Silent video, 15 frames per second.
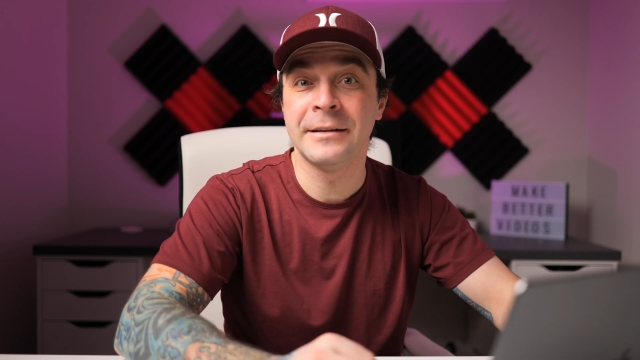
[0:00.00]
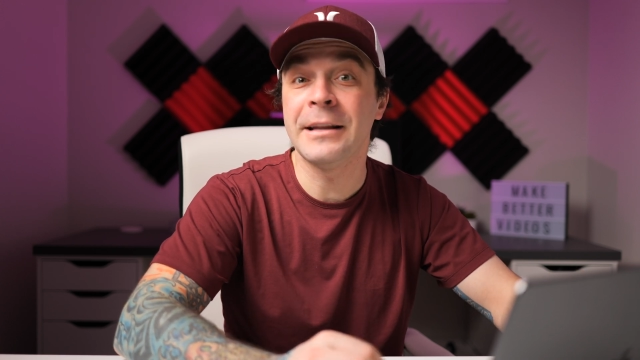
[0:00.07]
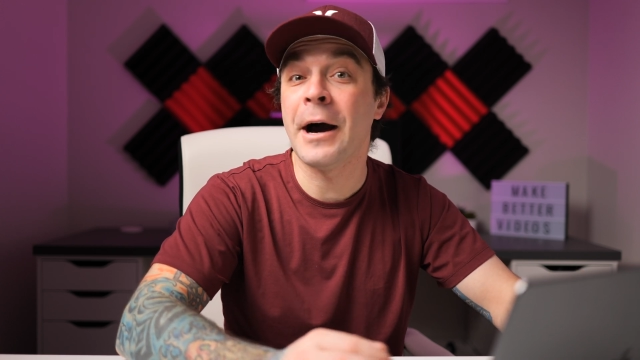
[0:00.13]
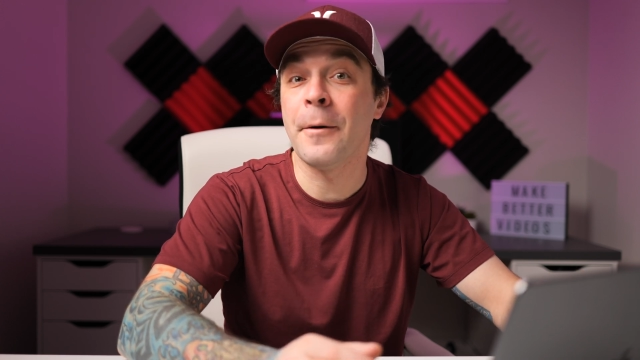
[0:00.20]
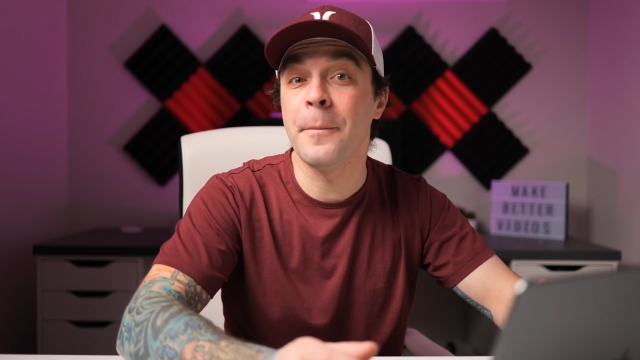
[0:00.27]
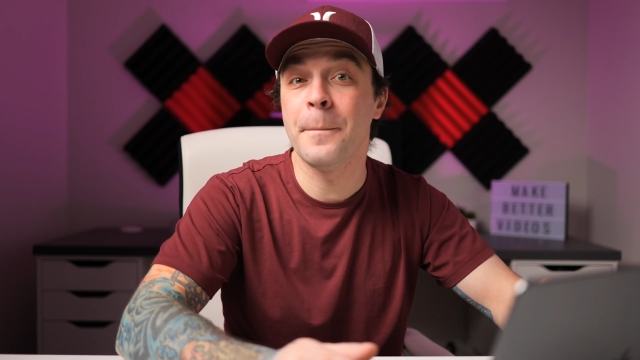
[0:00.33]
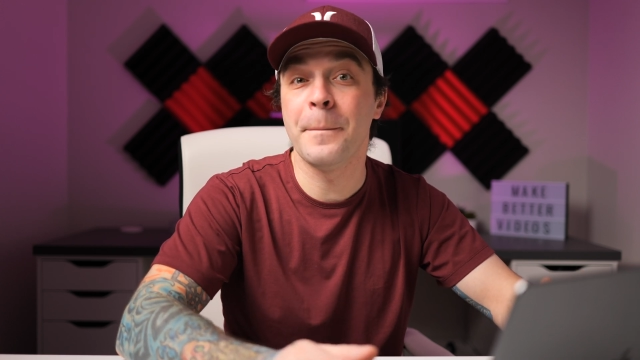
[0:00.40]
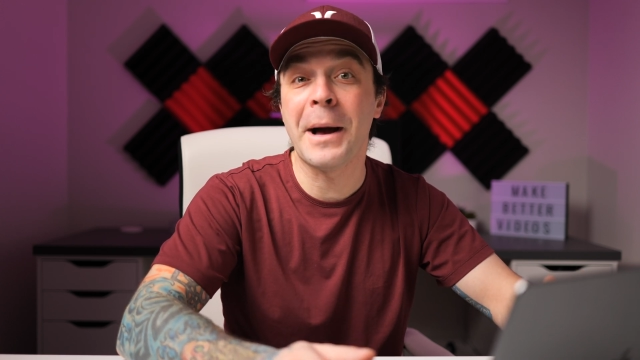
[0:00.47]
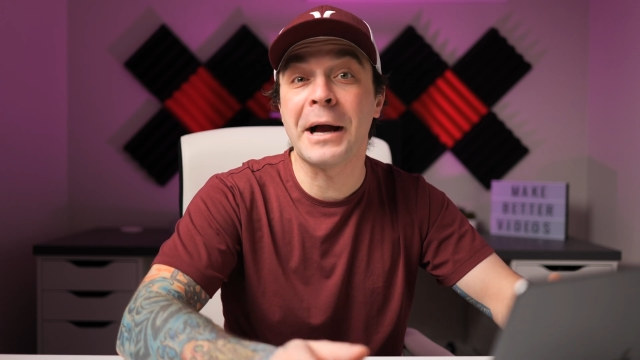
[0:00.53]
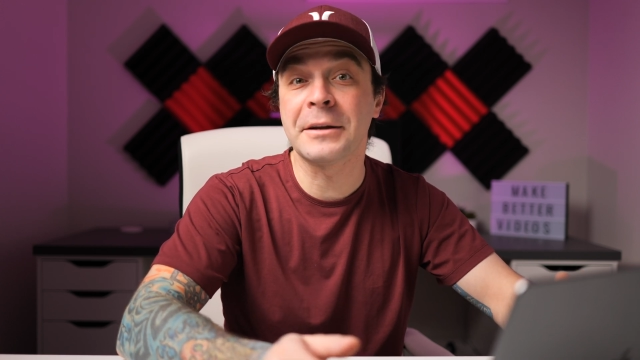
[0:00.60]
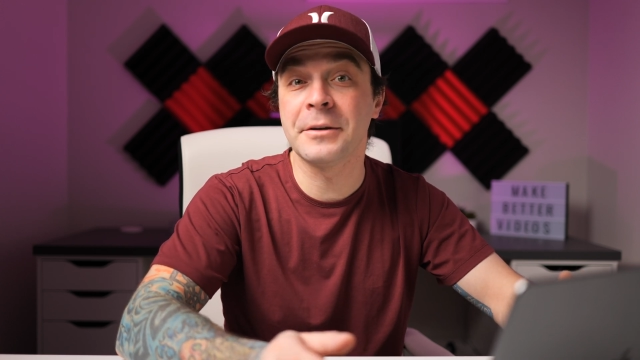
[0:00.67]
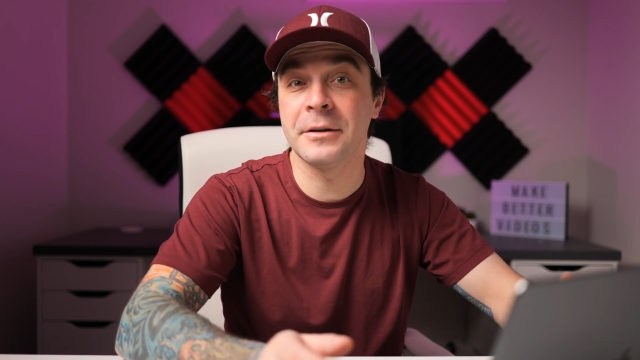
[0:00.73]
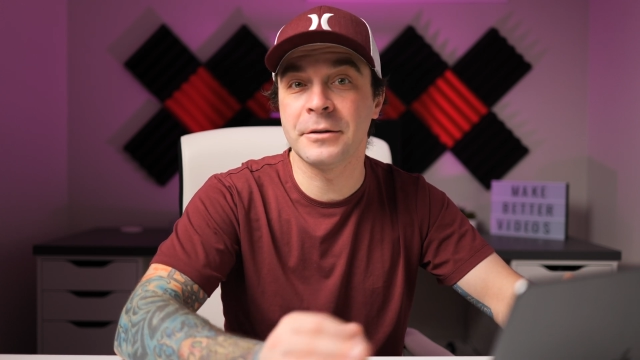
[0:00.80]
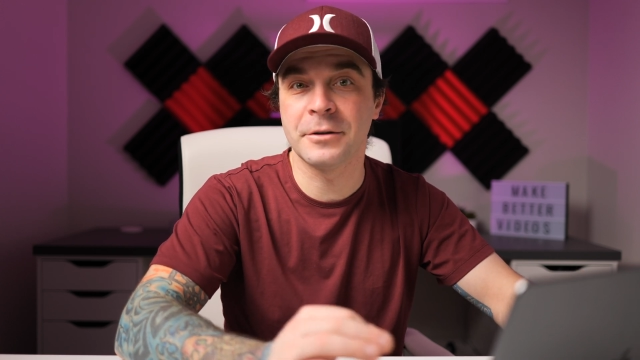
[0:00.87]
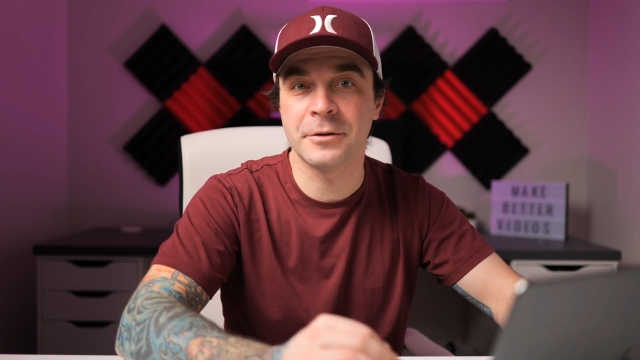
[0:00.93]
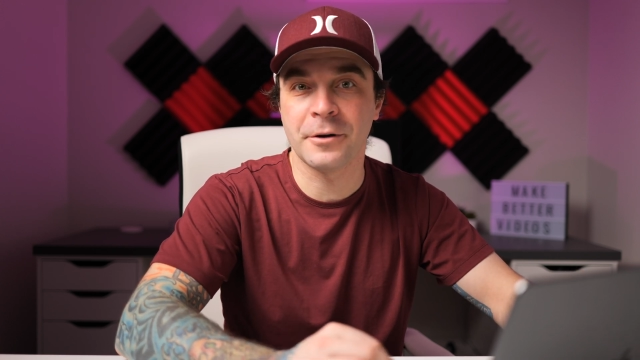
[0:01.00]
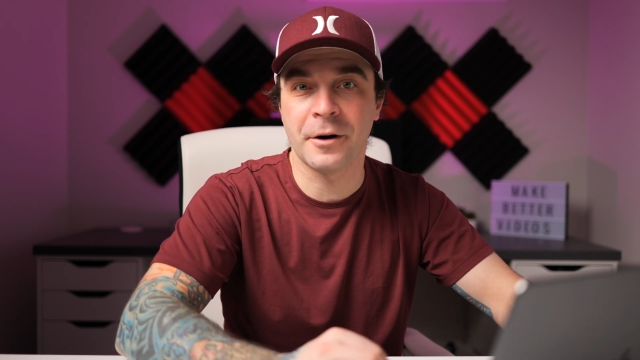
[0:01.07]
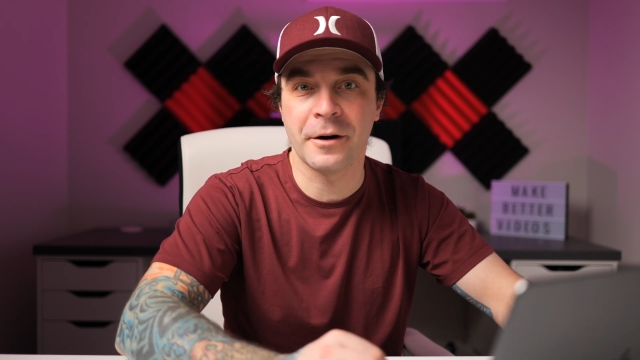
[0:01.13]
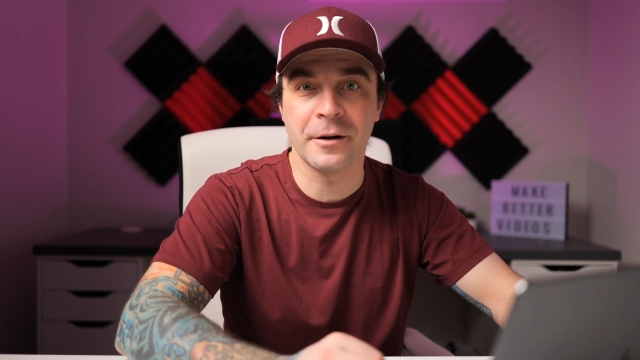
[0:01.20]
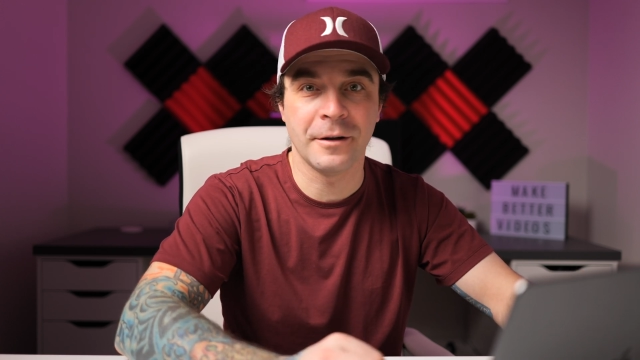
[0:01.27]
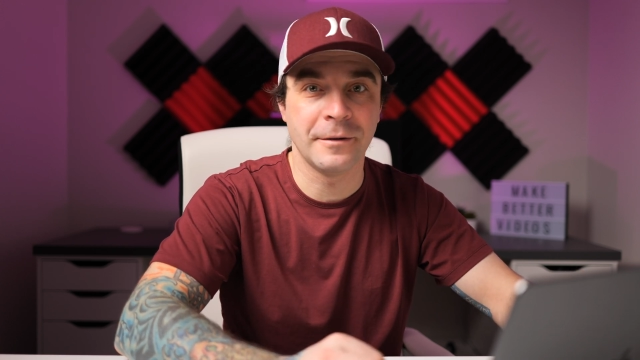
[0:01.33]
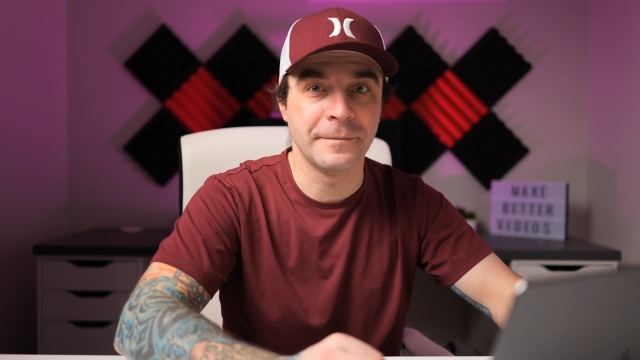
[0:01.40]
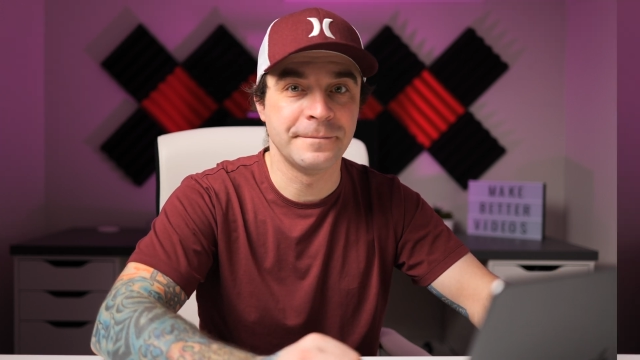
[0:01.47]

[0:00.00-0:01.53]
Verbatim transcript: Now, back to the tutorial.